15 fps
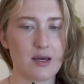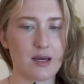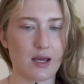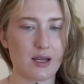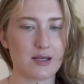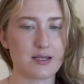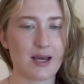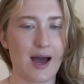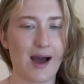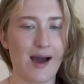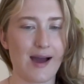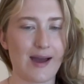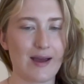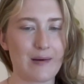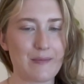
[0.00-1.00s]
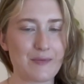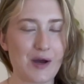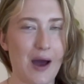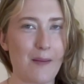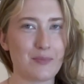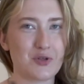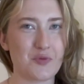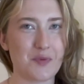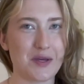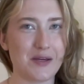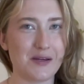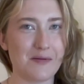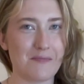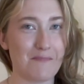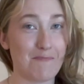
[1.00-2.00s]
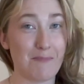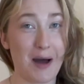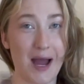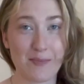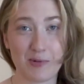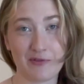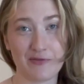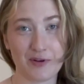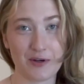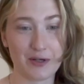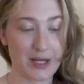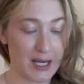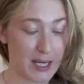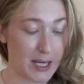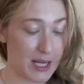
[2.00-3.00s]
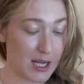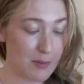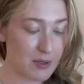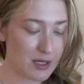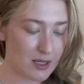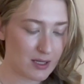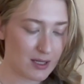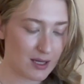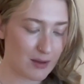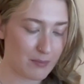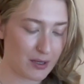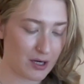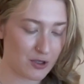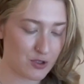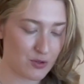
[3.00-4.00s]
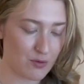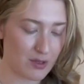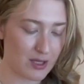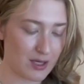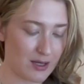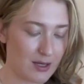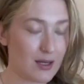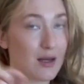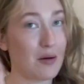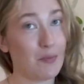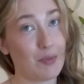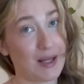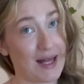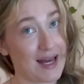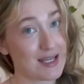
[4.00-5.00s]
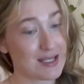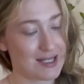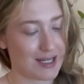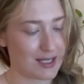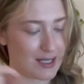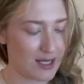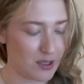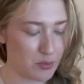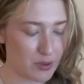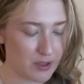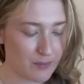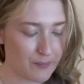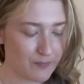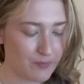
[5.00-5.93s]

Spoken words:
in time come to be my preferred nib compared to the plastic nib.